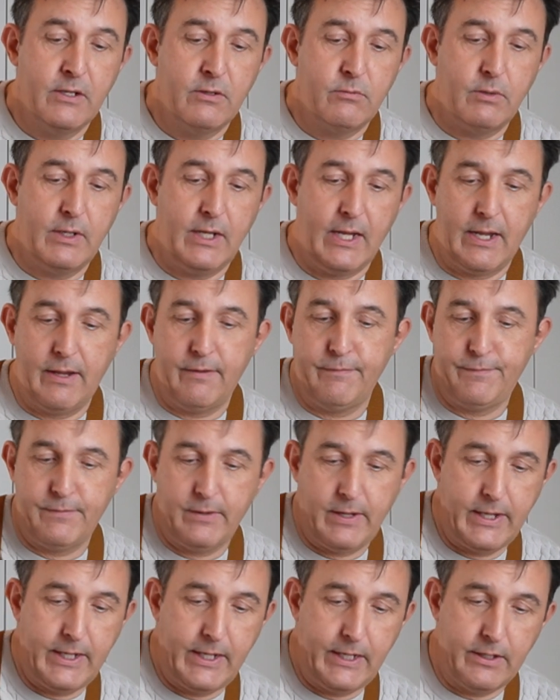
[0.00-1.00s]
We have
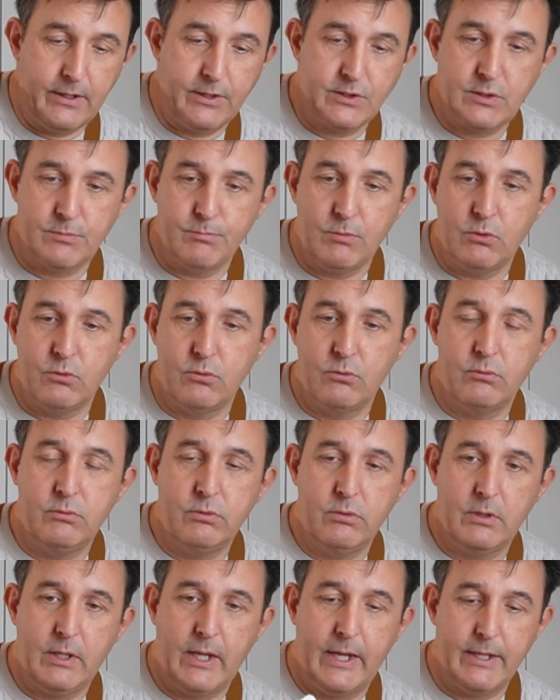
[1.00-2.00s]
a small
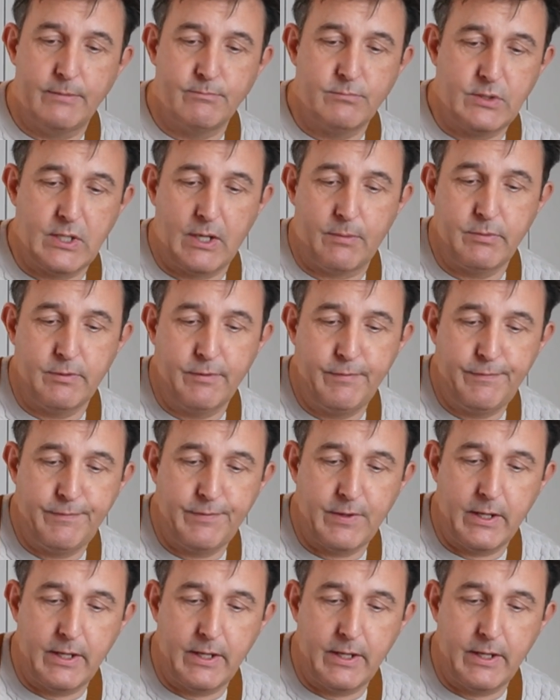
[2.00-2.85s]
tub of